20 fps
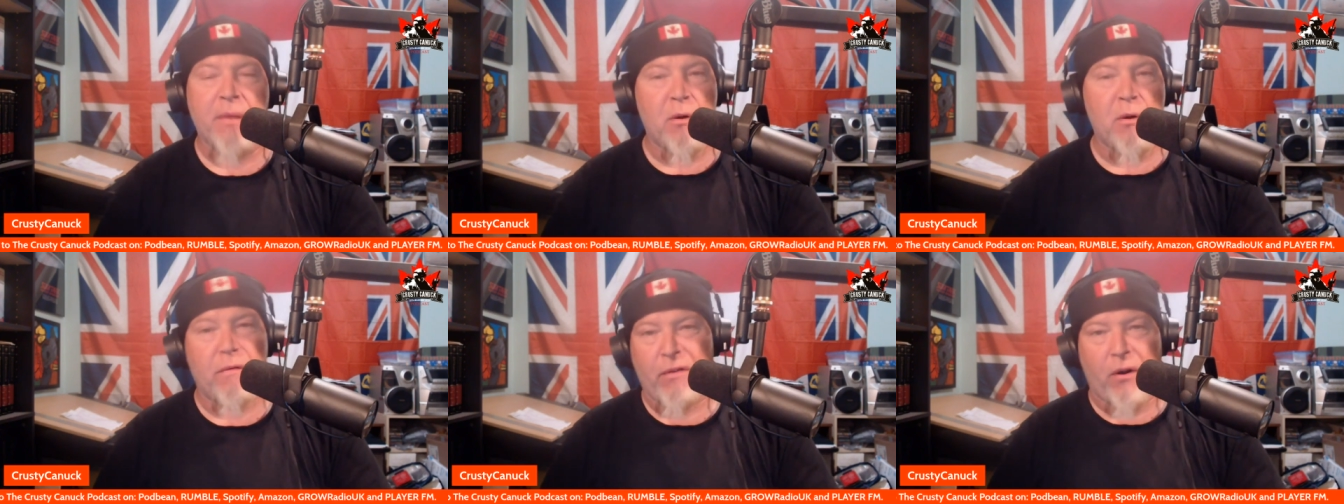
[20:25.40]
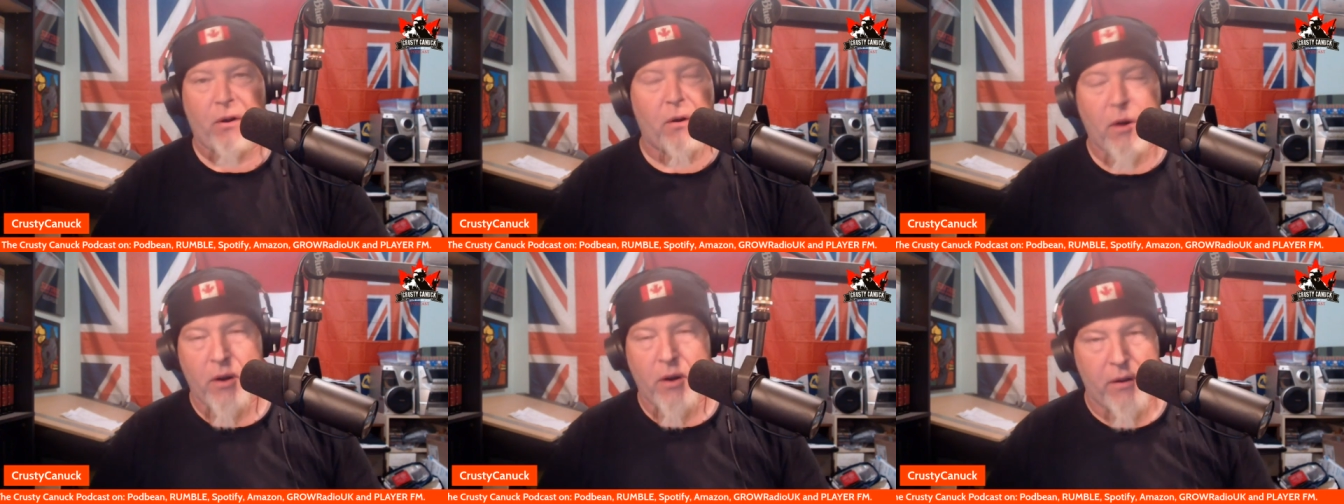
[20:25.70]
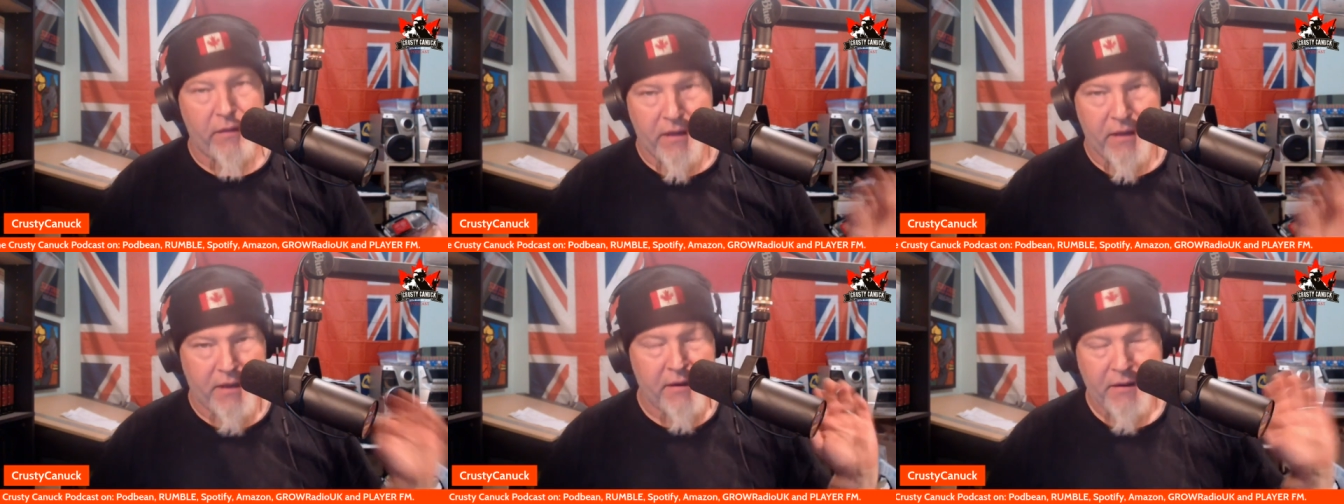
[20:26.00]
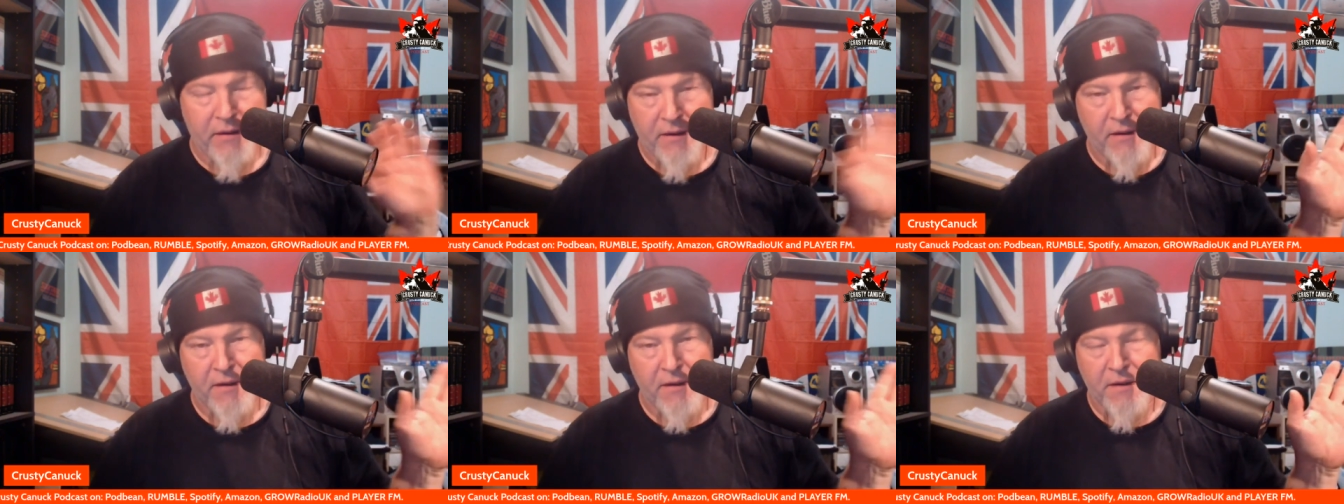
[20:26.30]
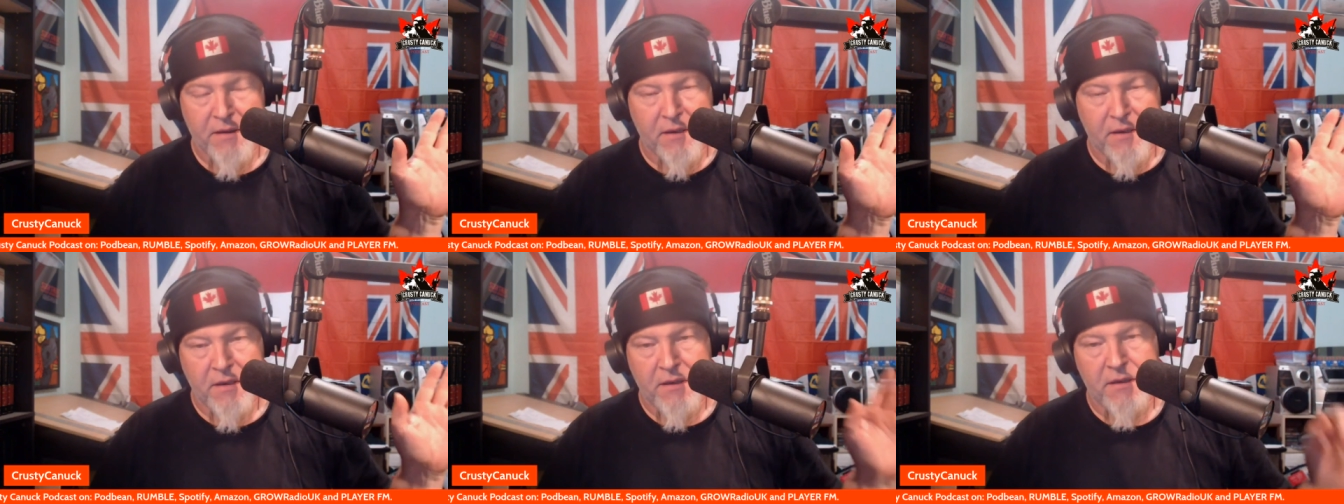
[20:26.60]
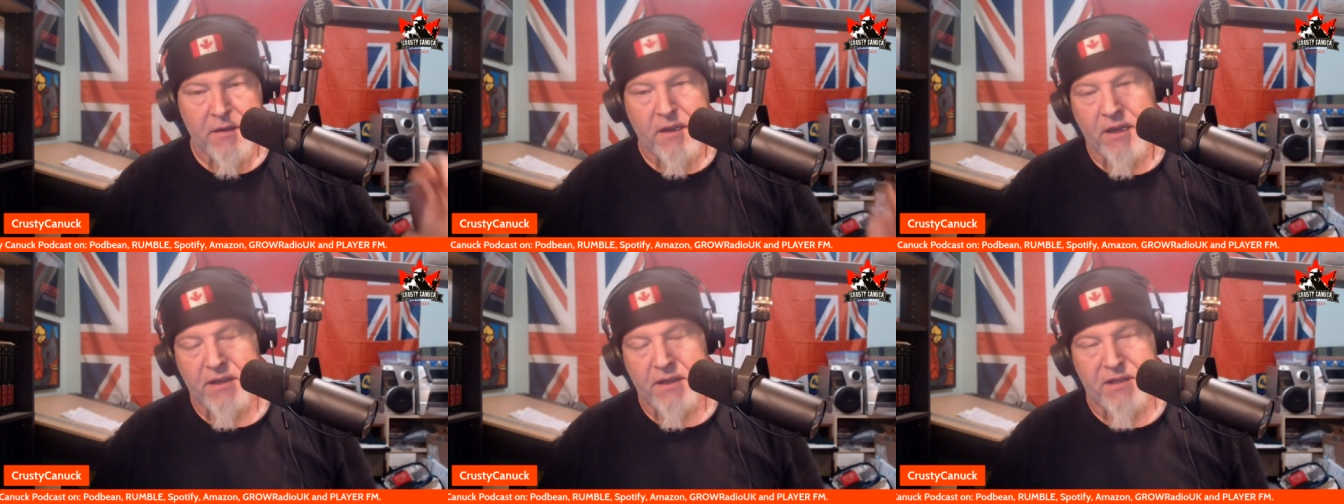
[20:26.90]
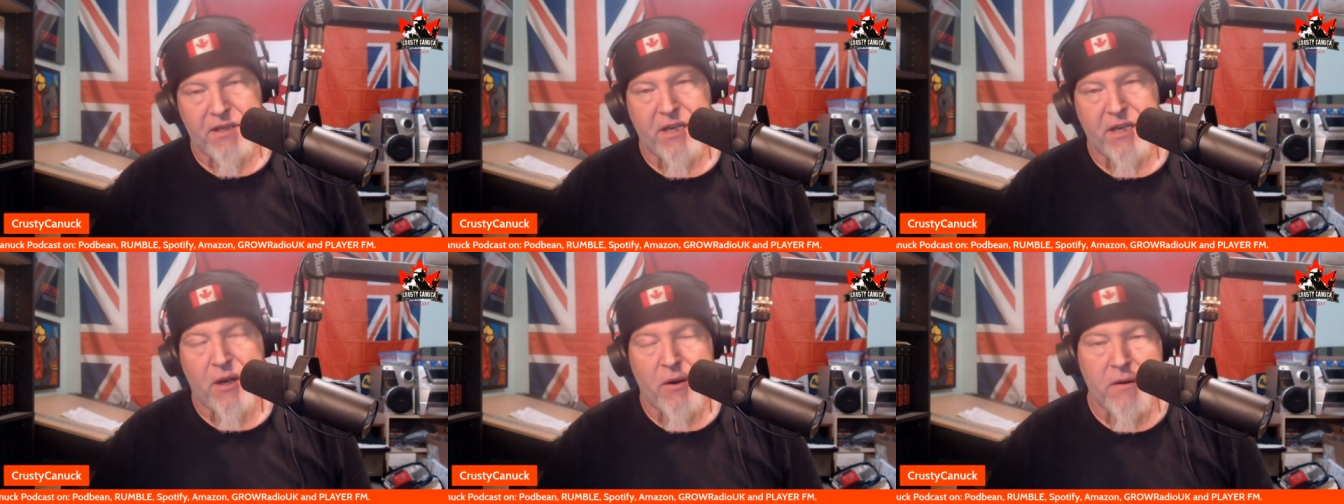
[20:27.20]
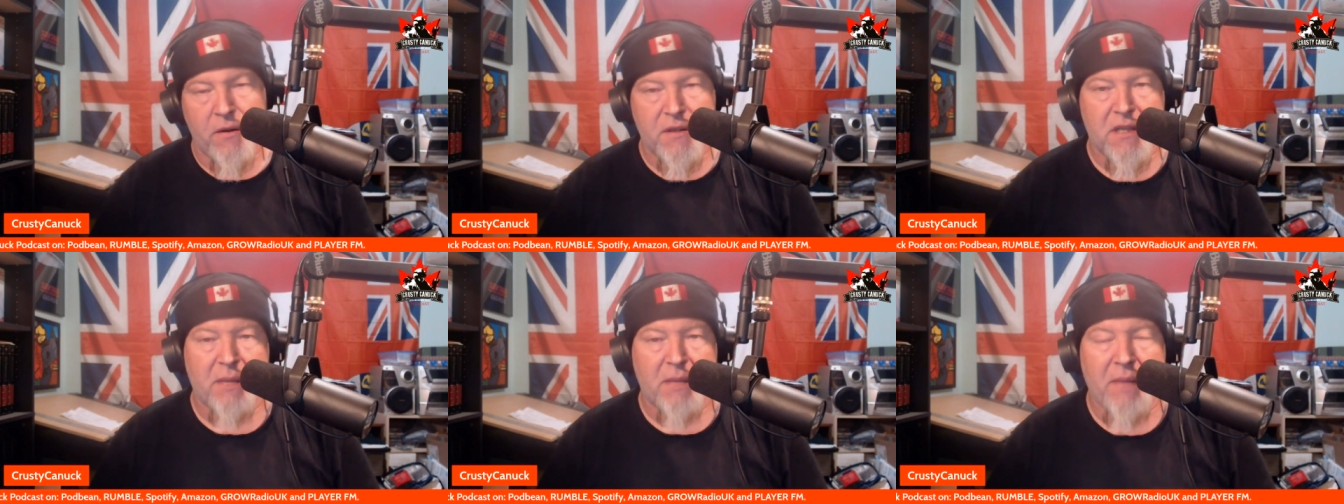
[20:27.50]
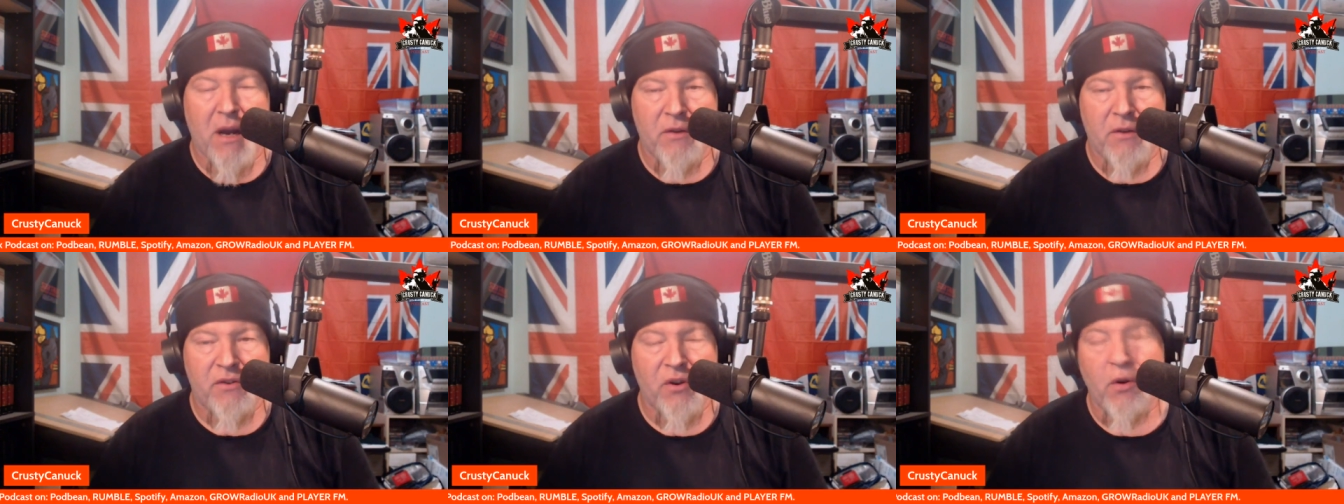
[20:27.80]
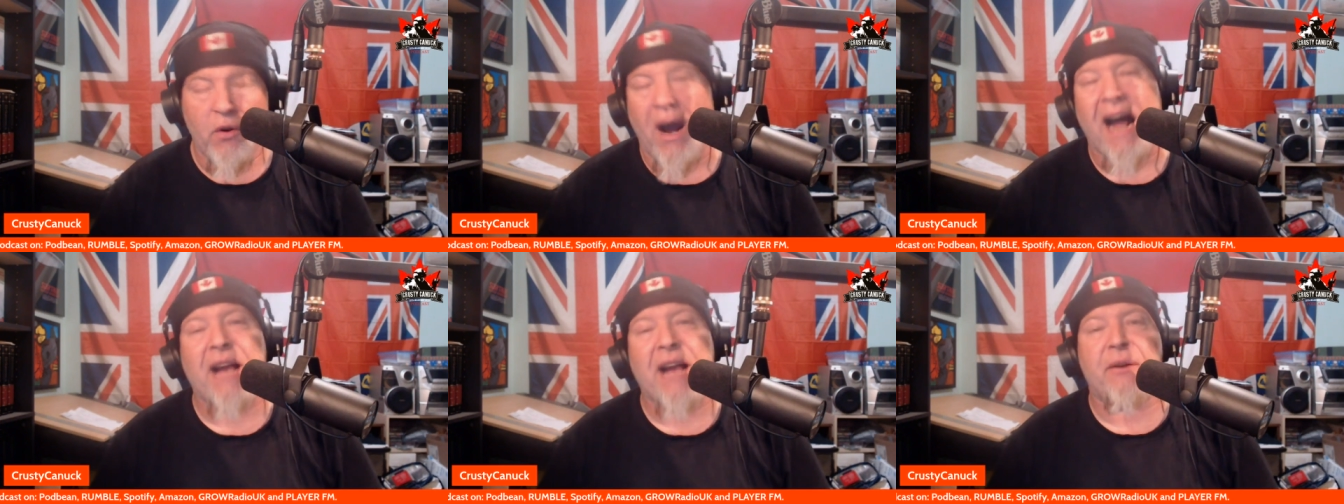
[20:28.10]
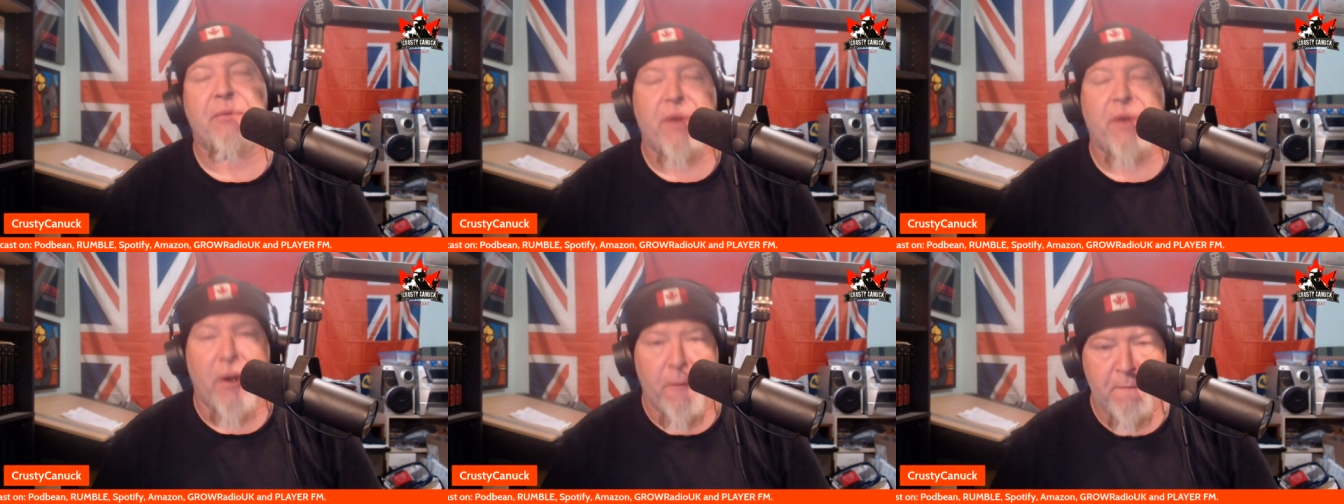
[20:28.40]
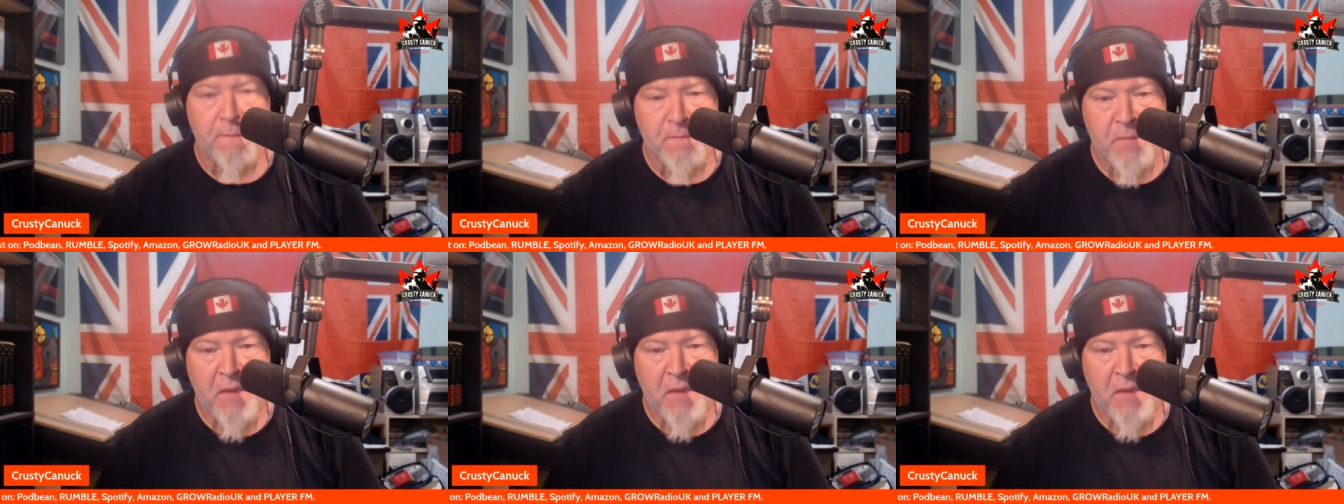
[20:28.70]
move her out of the uh, scenario somehow too. I don't know.